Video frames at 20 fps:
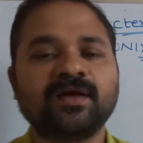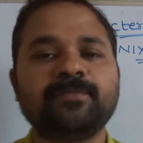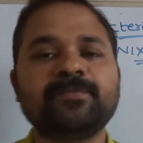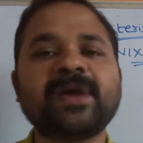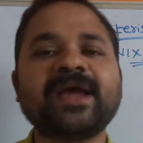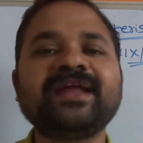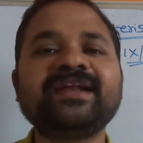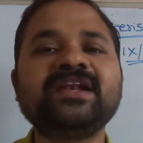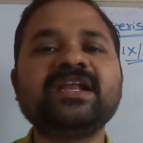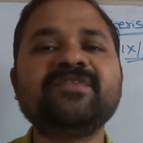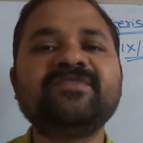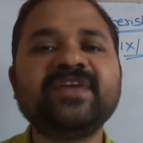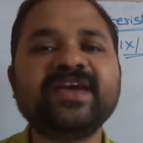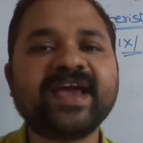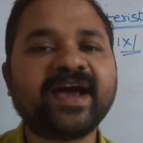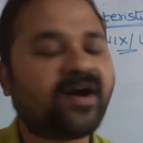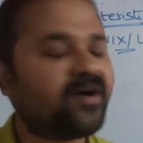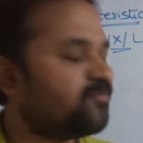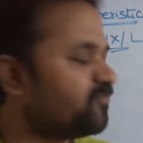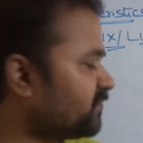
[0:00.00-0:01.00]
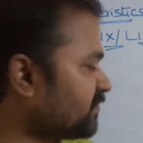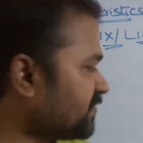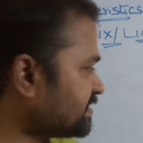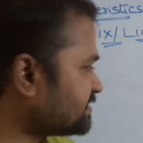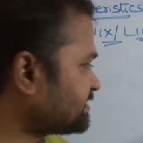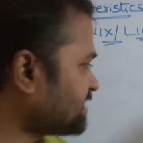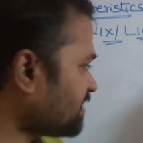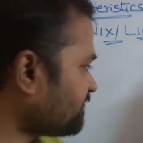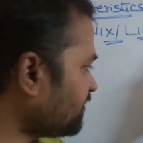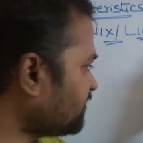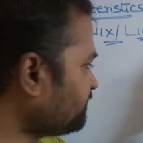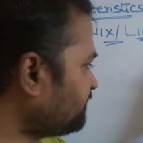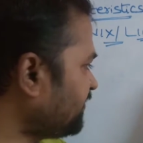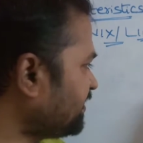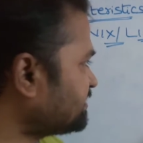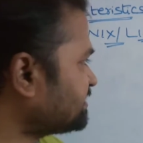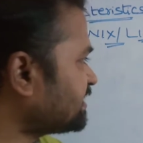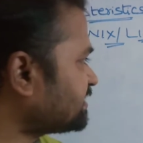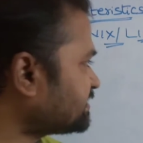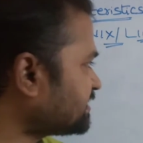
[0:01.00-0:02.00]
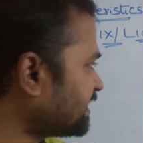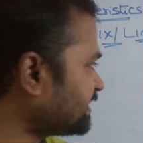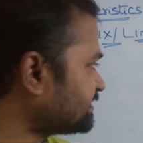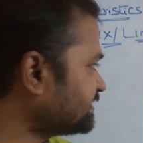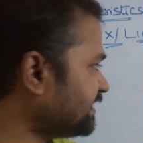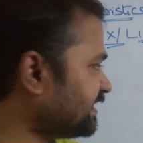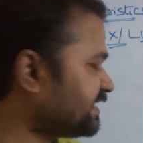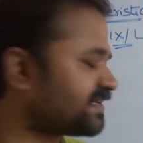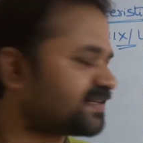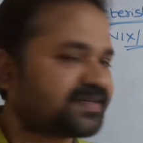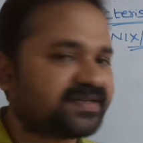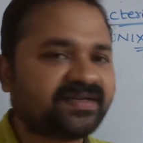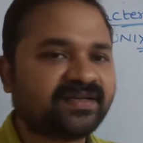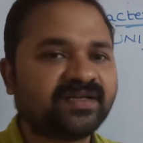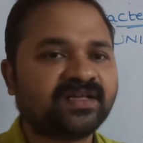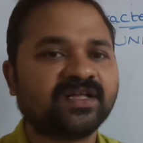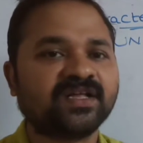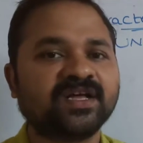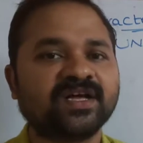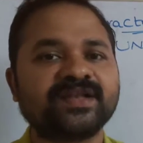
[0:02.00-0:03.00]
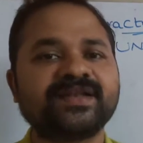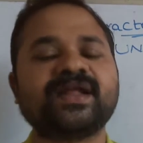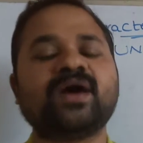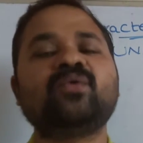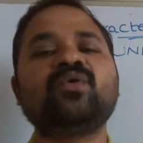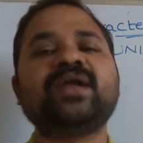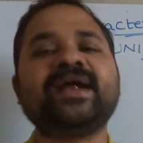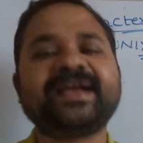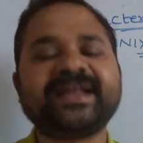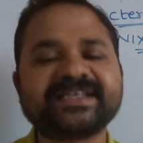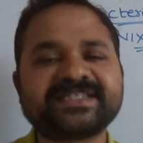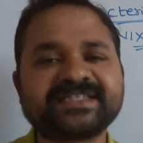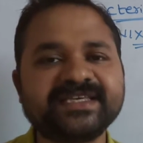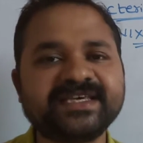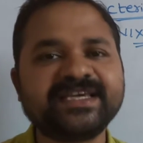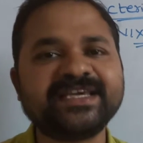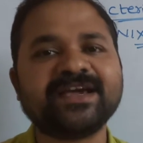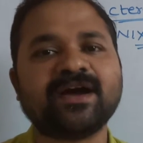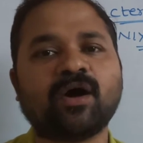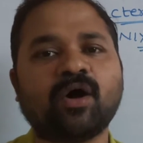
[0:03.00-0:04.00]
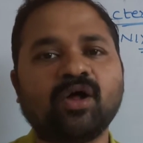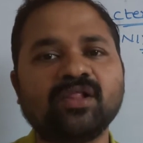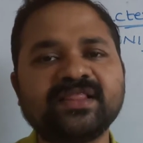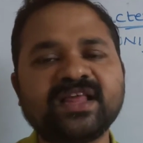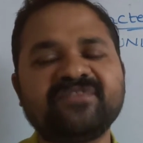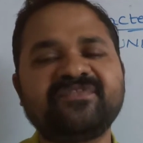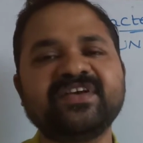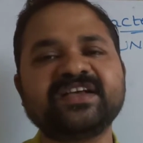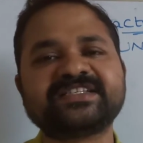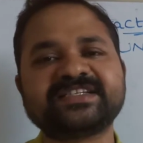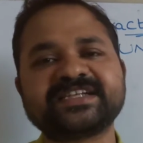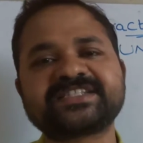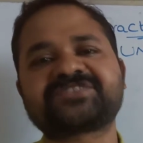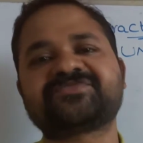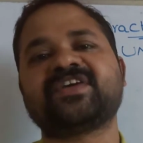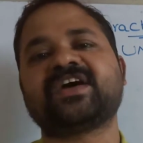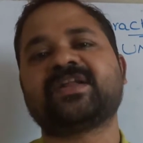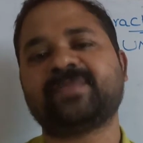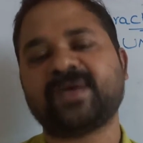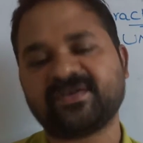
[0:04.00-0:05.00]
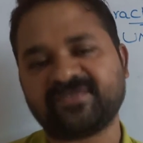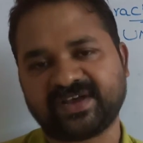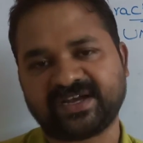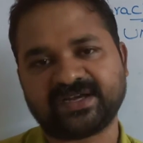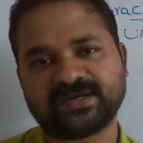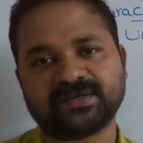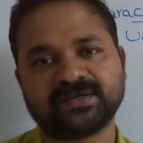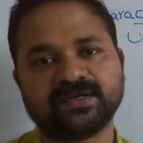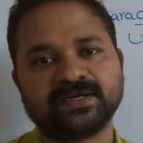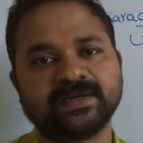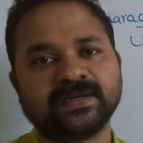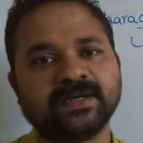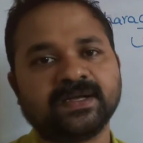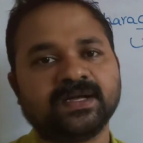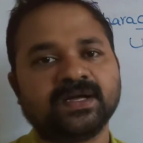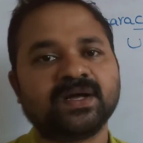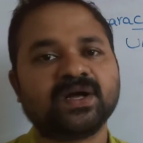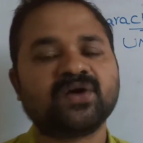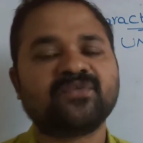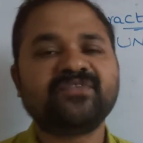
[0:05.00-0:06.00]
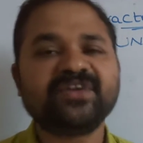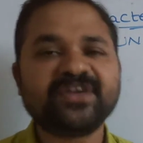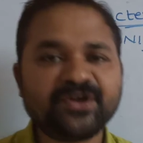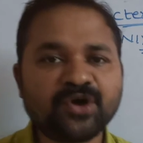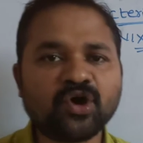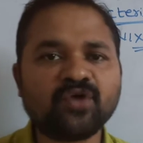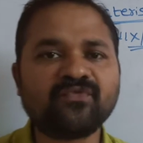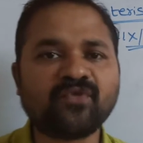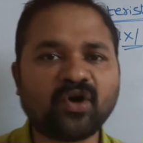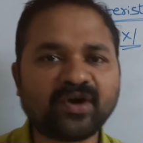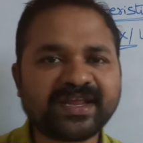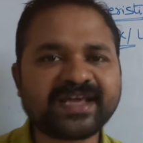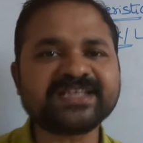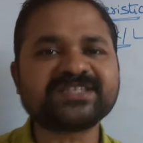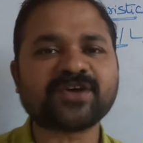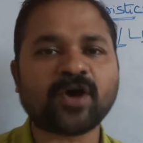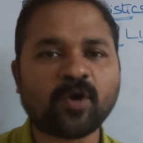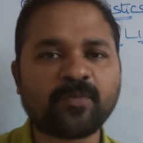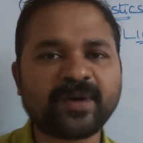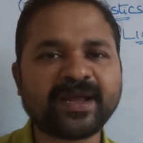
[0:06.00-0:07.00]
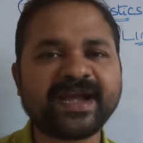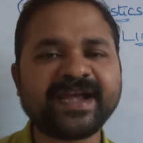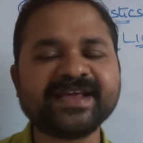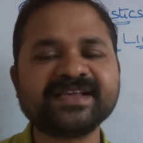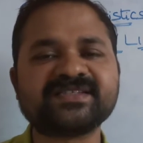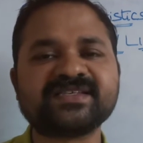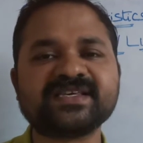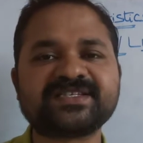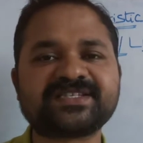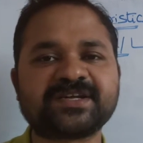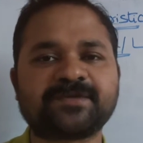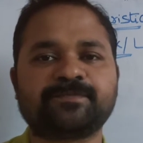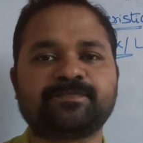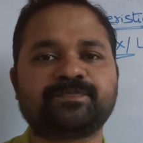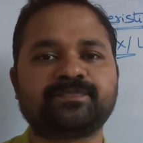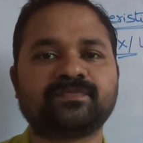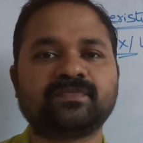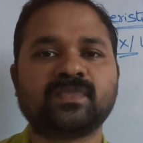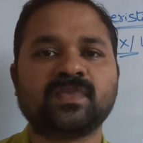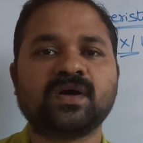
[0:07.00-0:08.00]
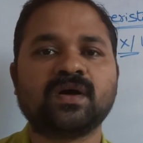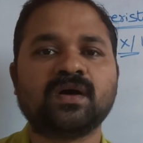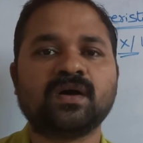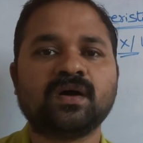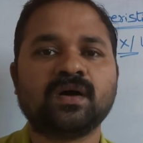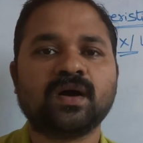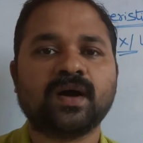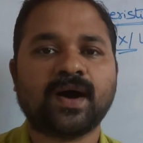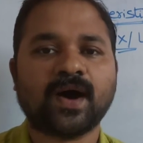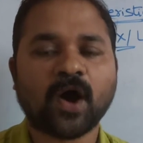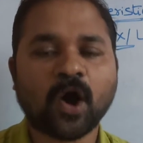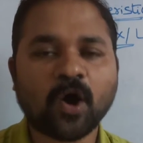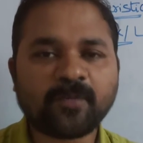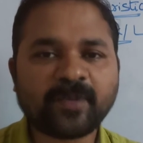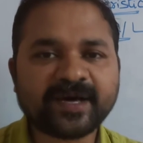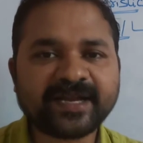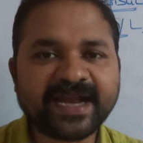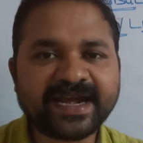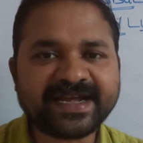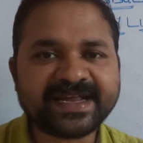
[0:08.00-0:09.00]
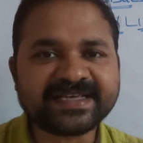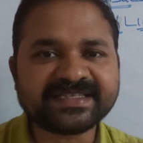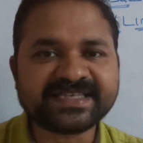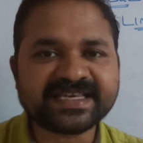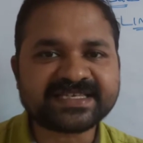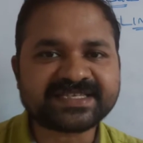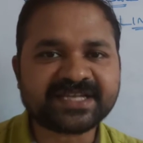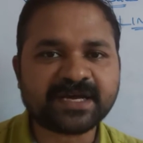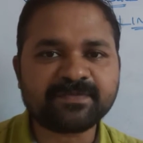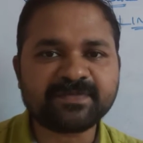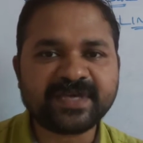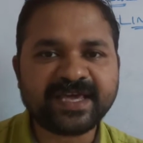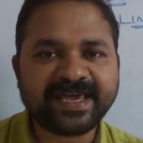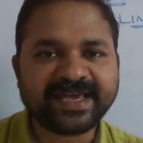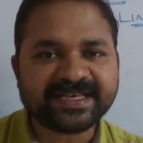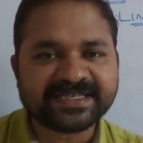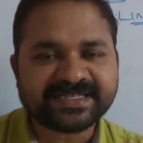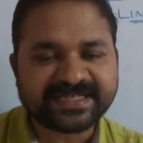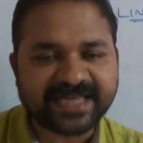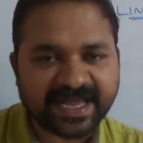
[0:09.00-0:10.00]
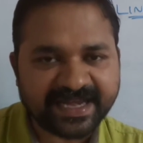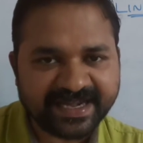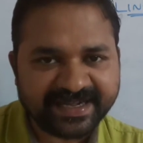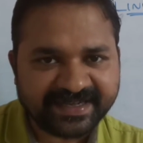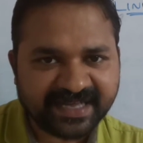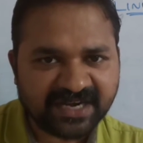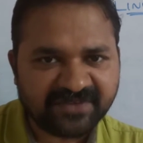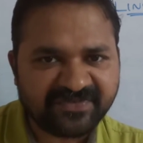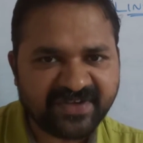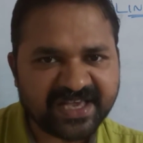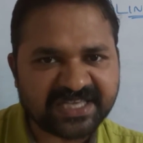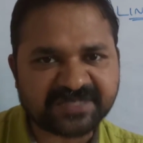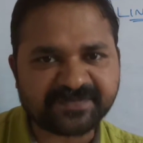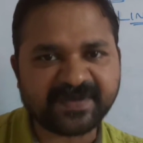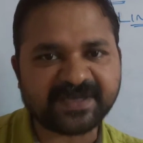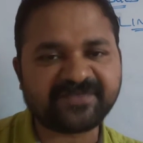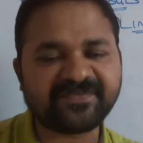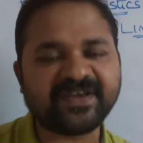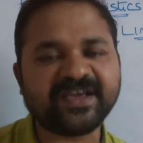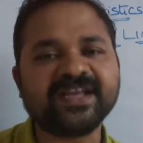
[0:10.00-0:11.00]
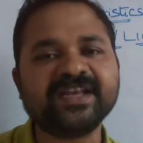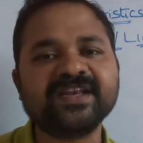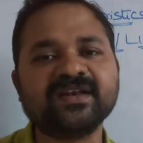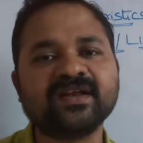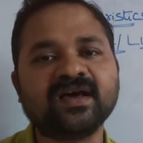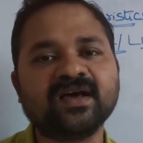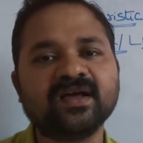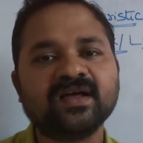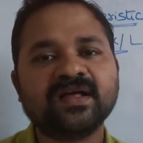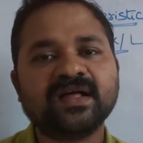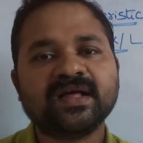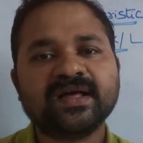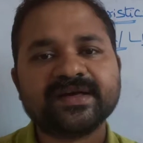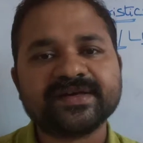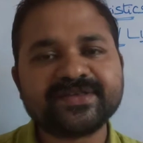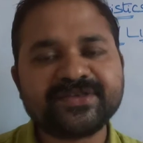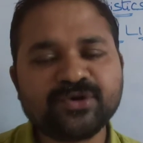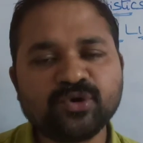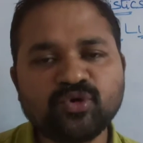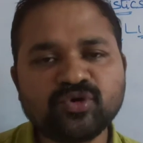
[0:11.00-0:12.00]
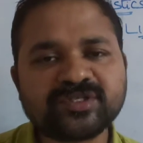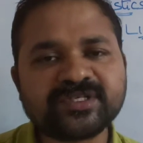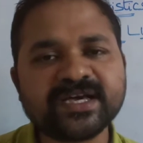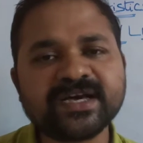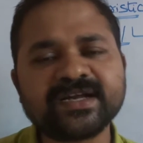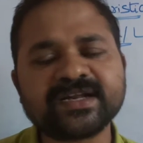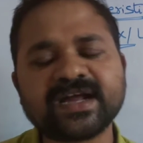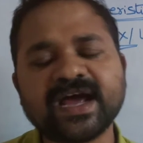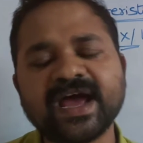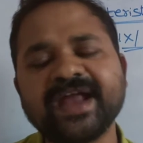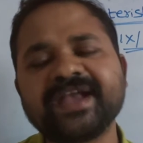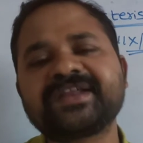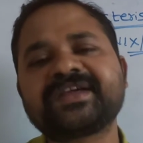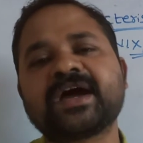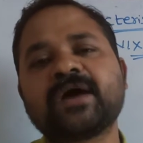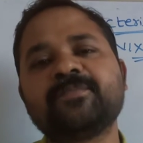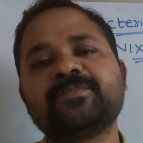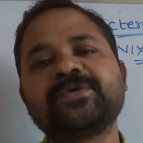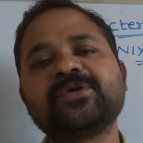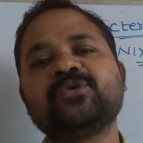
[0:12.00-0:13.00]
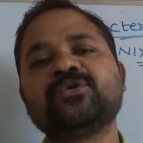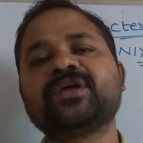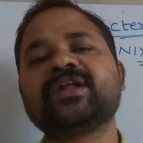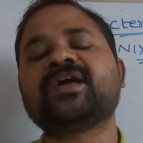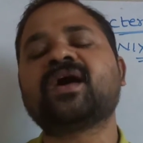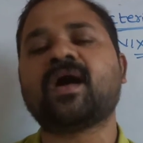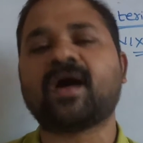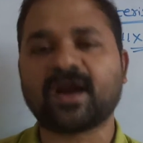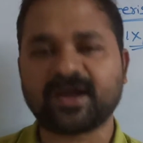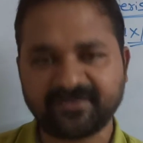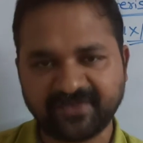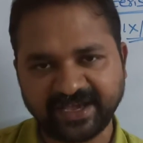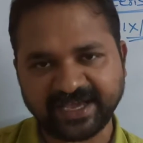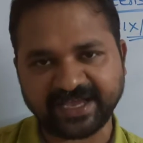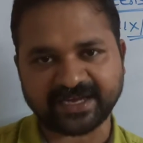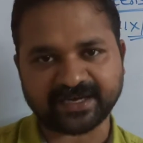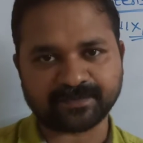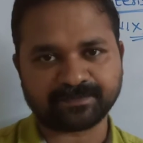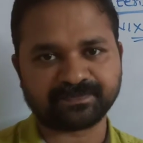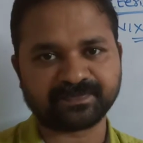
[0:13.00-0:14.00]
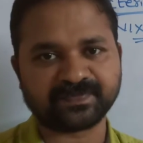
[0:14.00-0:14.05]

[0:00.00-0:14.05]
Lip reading: Mainly we have 7 features are there. Now let us see all the features one by one. We know what is operating system. Operating system is an interface between user and computer hardware.